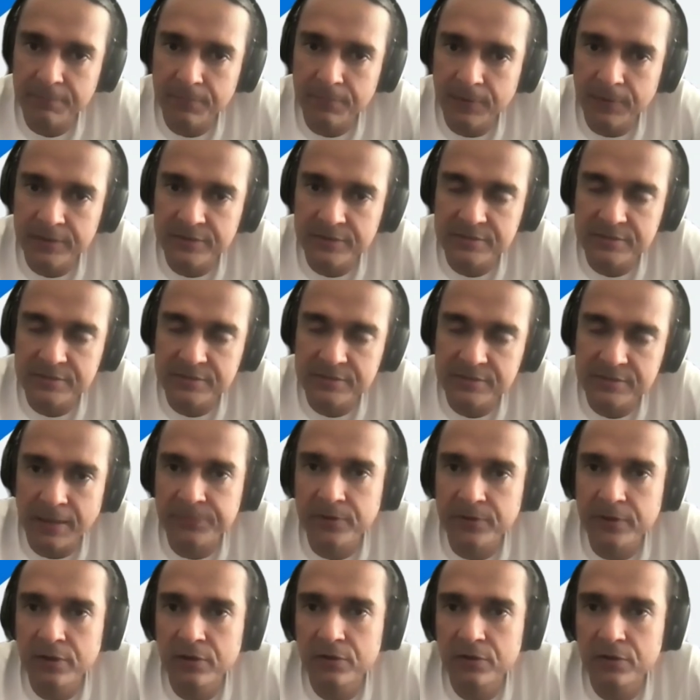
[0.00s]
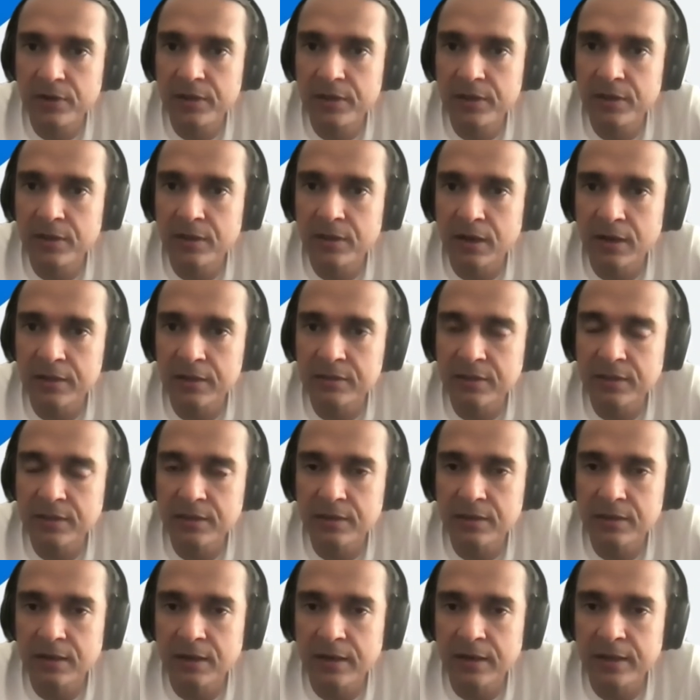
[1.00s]
I must absolutely
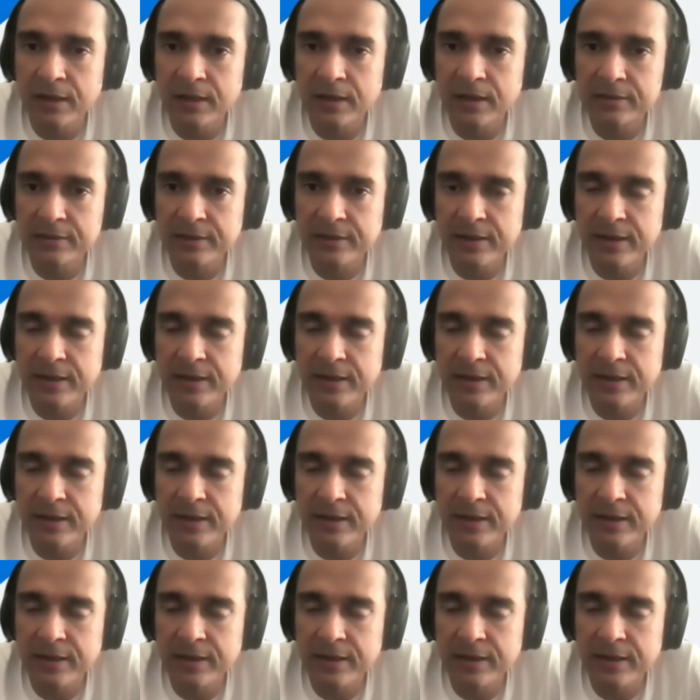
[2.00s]
I think I,